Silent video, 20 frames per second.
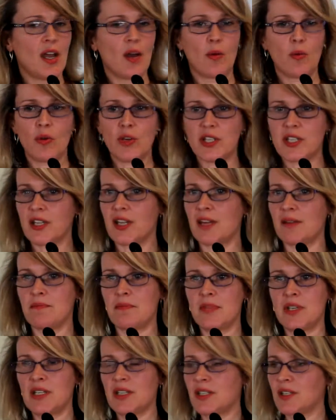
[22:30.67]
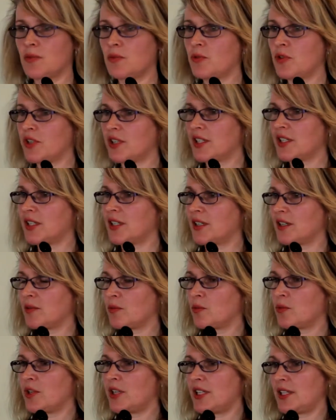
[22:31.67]
What do they miss? What
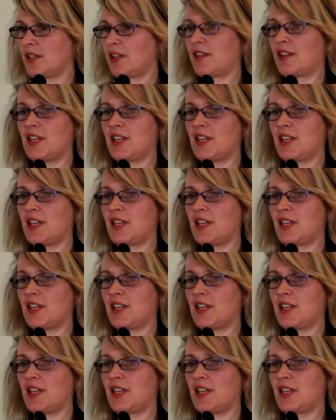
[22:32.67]
is the